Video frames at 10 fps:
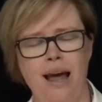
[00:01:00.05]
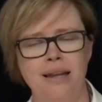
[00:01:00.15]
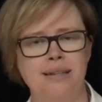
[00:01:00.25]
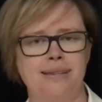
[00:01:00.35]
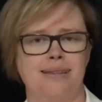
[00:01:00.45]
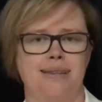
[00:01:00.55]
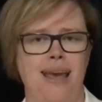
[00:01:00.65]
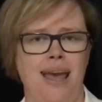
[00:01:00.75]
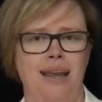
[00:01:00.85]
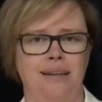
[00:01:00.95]

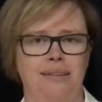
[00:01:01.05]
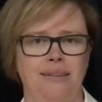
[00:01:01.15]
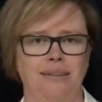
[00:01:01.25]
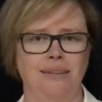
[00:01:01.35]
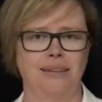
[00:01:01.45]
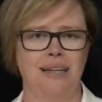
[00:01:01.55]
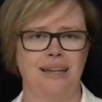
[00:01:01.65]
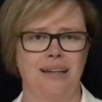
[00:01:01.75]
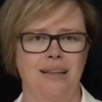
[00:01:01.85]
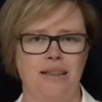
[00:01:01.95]
understand
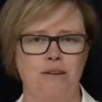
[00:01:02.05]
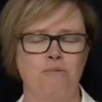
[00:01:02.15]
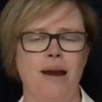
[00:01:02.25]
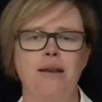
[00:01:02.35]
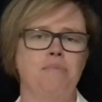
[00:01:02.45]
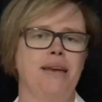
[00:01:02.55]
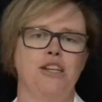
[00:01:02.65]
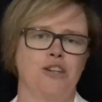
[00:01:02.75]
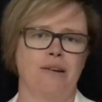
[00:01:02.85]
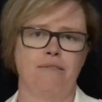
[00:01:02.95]
the greater
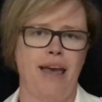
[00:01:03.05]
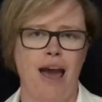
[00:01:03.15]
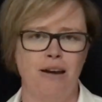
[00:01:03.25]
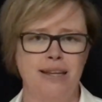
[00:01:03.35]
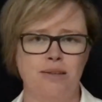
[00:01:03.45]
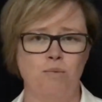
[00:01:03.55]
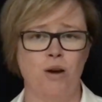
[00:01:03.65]
picture of how he's